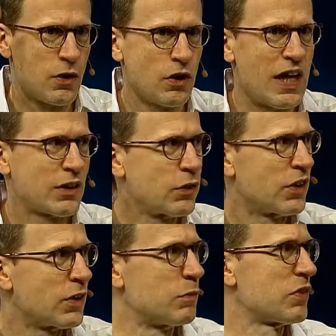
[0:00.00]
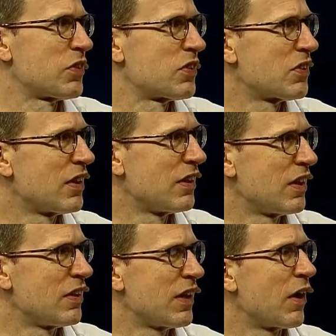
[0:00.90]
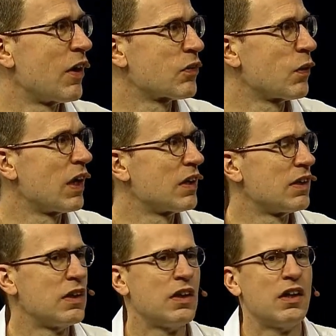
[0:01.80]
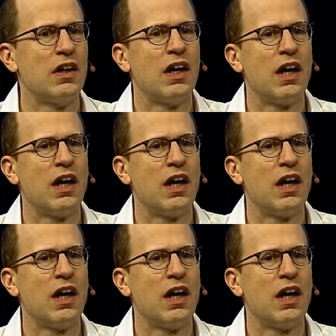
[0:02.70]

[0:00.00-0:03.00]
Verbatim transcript: all algorithms in, in there as yeah. well.